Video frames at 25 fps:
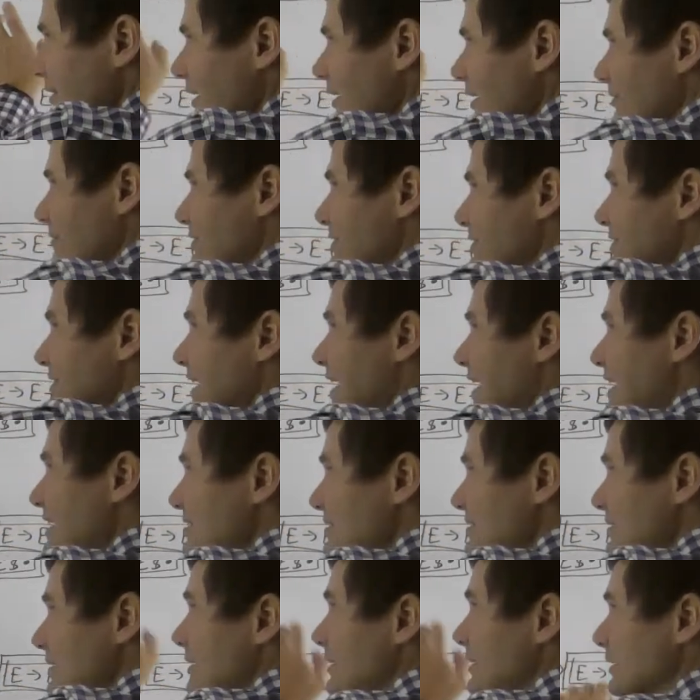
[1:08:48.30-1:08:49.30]
of
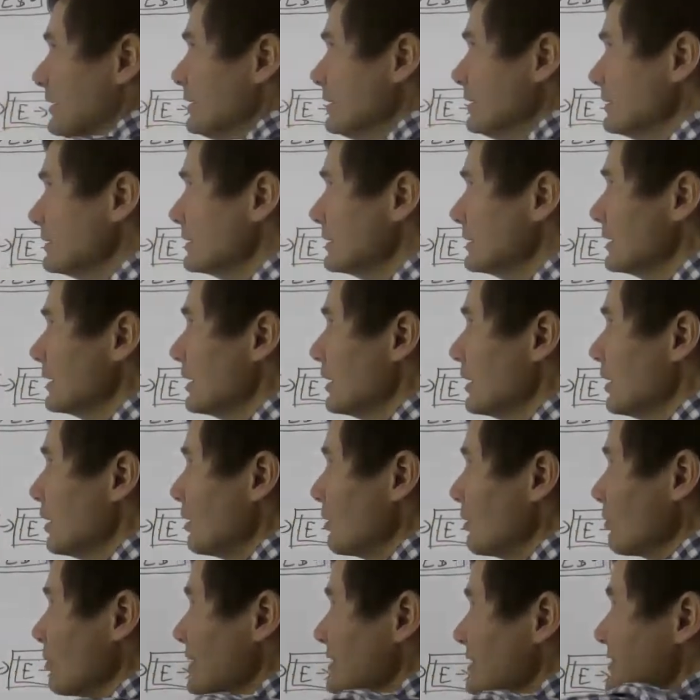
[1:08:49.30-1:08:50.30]
states here
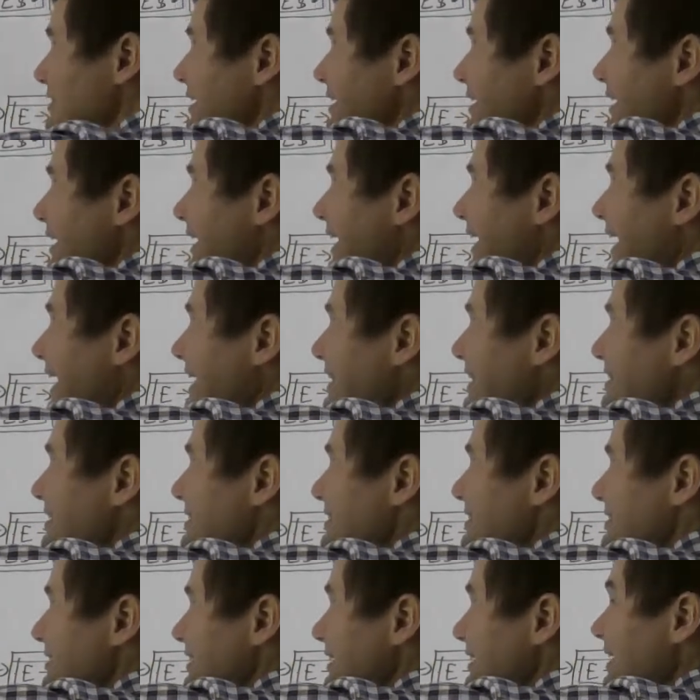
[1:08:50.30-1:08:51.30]
was that I had
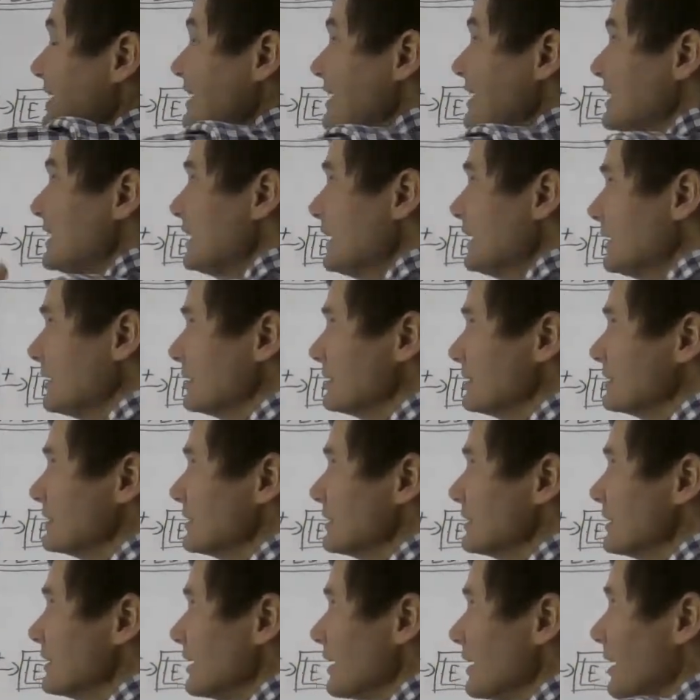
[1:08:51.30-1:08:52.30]
this E
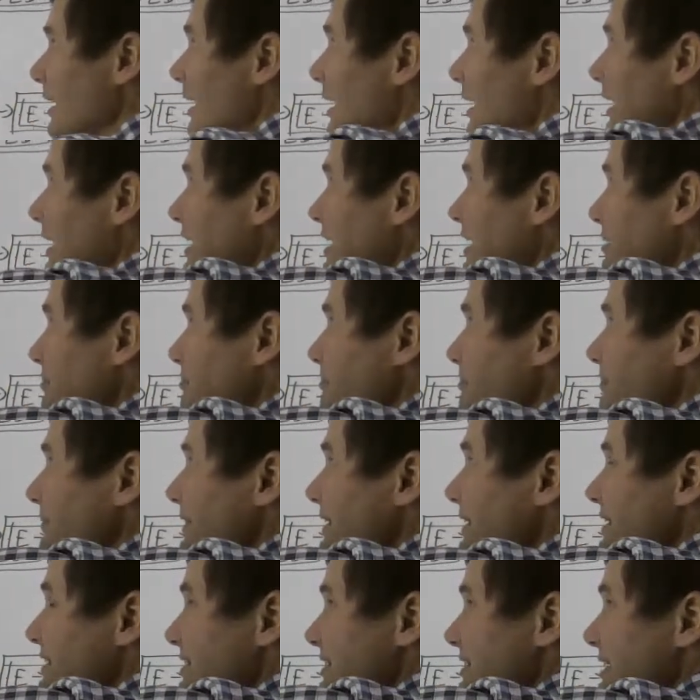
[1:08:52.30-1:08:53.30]

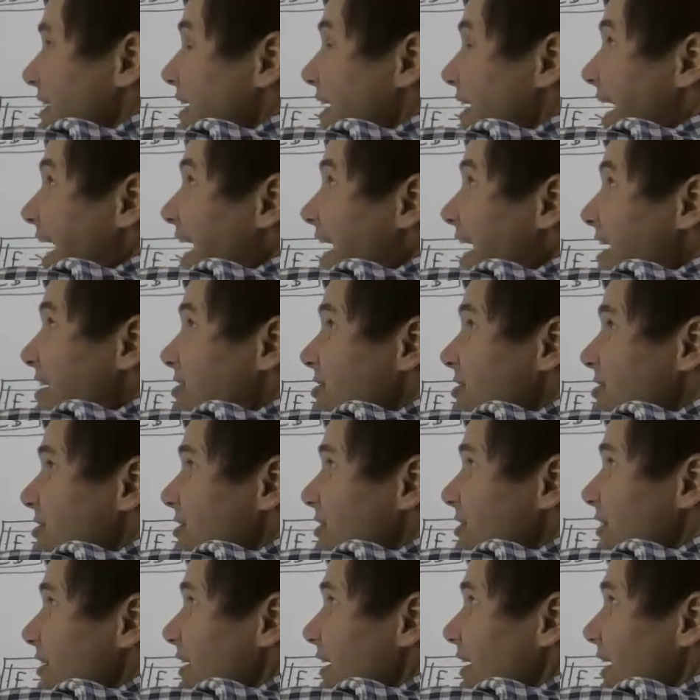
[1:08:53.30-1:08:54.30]

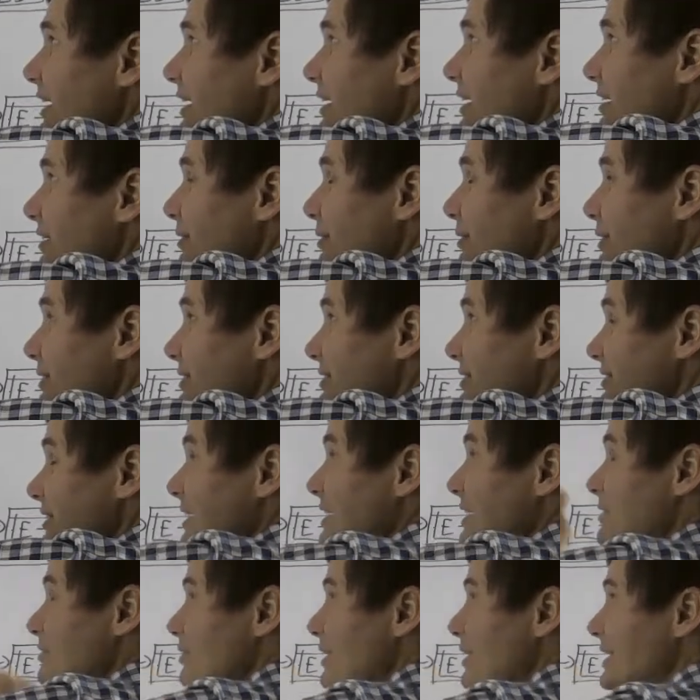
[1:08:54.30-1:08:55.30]
edge or this
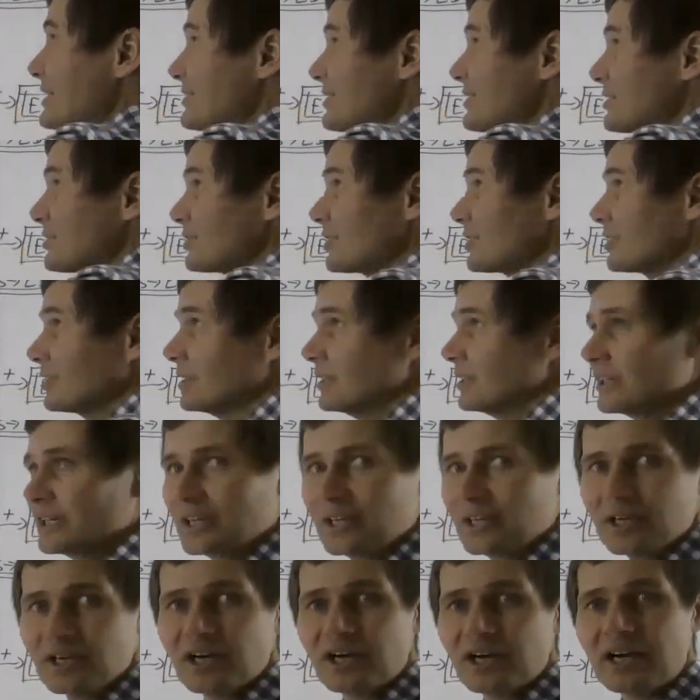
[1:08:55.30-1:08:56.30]
E transition
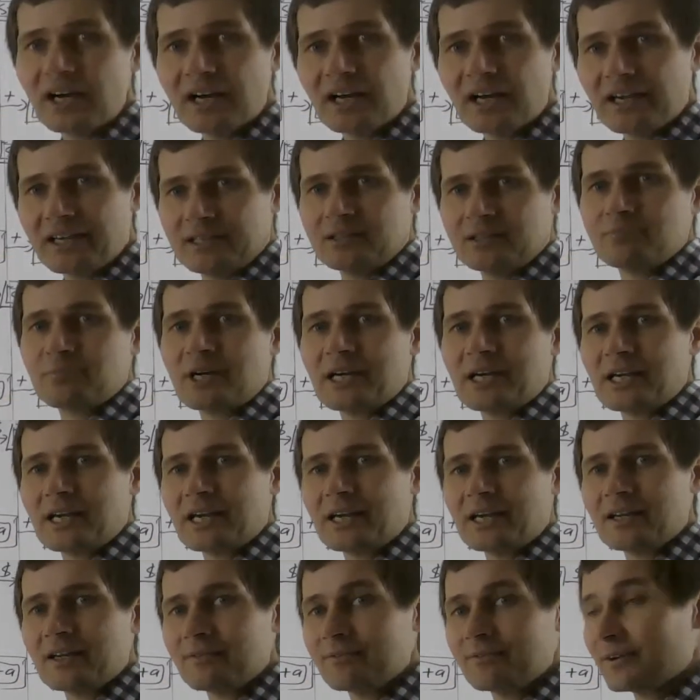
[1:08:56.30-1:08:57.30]
in my
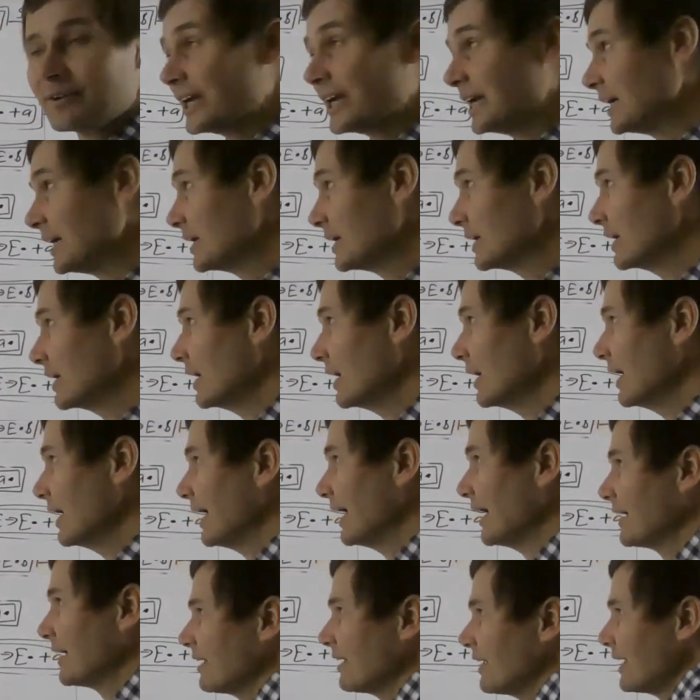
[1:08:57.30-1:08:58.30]
NFA,
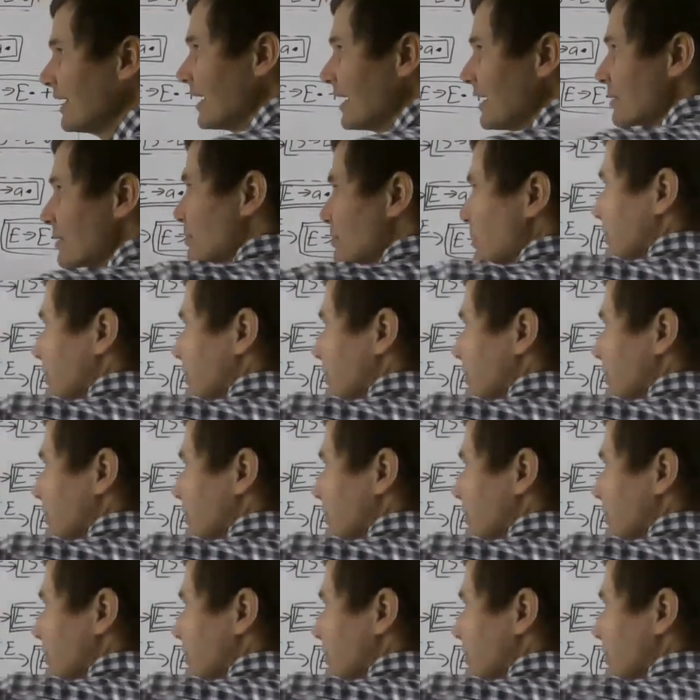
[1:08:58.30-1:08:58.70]
and I had a